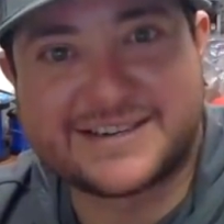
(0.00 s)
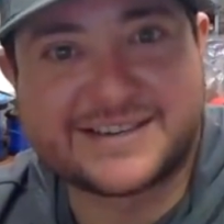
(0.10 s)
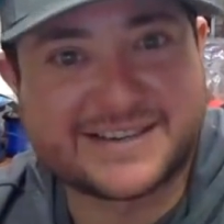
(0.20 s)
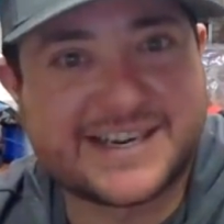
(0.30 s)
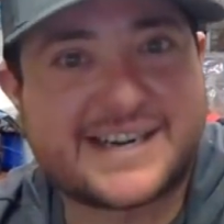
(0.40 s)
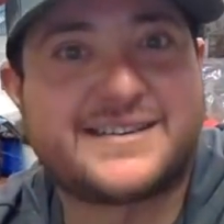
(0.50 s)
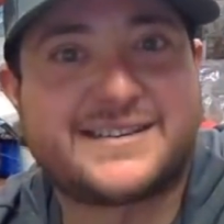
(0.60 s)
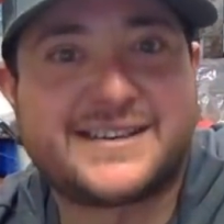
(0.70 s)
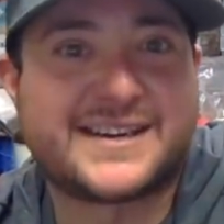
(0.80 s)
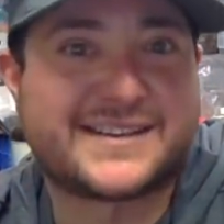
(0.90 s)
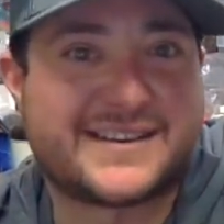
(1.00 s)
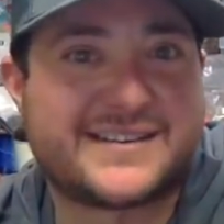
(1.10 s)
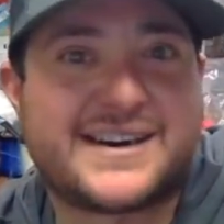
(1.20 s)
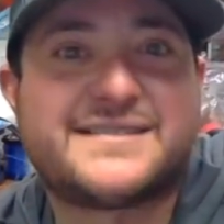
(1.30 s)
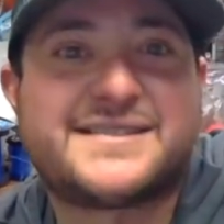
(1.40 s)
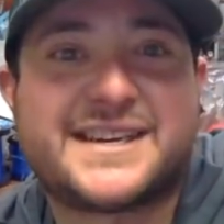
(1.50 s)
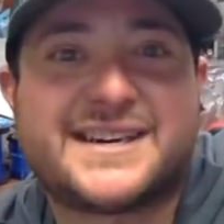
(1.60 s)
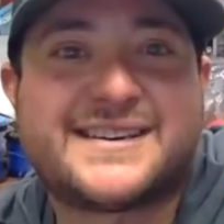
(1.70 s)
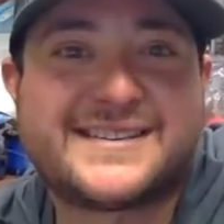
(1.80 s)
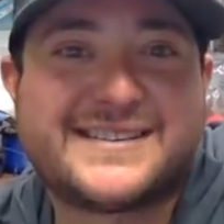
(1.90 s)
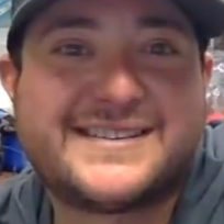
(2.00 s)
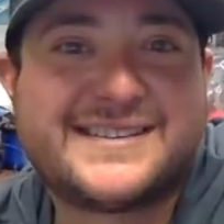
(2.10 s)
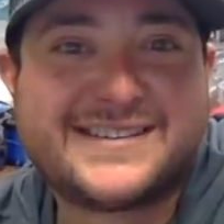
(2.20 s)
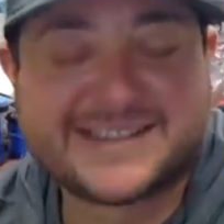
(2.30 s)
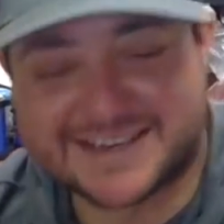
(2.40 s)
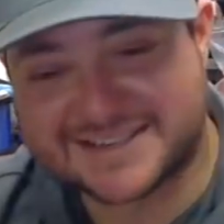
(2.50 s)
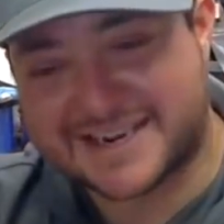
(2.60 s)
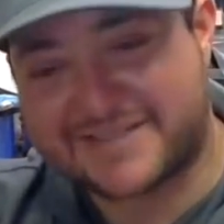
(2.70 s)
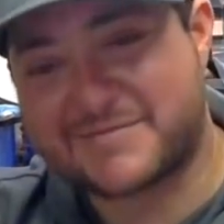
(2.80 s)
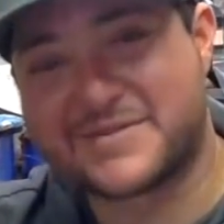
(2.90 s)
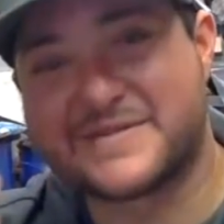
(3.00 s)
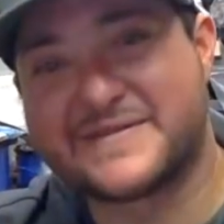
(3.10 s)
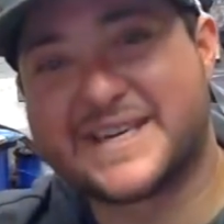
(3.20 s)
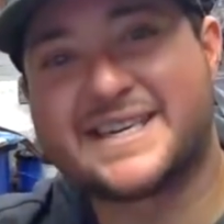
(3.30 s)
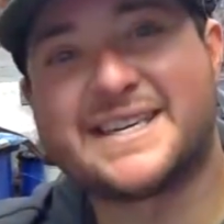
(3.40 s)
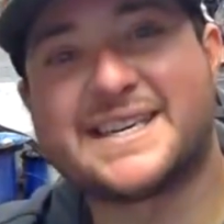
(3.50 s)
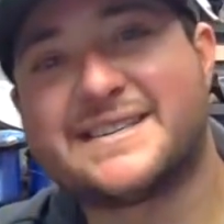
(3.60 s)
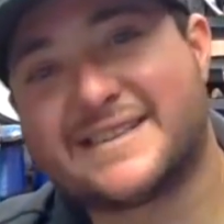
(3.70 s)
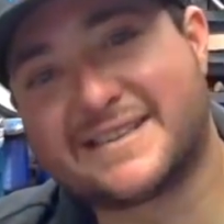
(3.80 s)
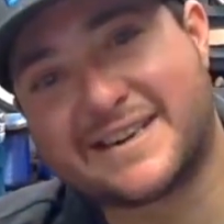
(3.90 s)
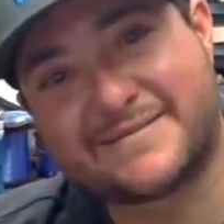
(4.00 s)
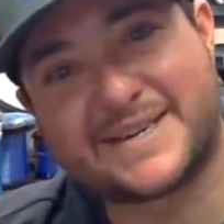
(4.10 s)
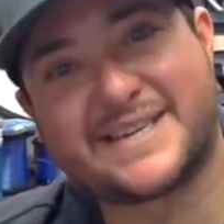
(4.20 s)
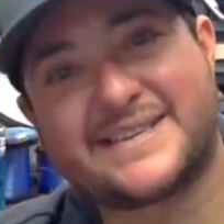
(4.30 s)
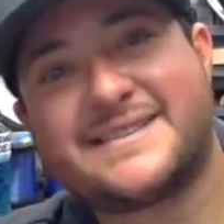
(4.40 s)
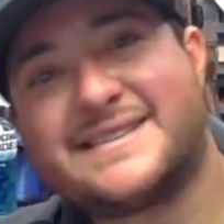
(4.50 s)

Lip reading: could tell it, like, they're out there. They just haven't moved in yet to come in.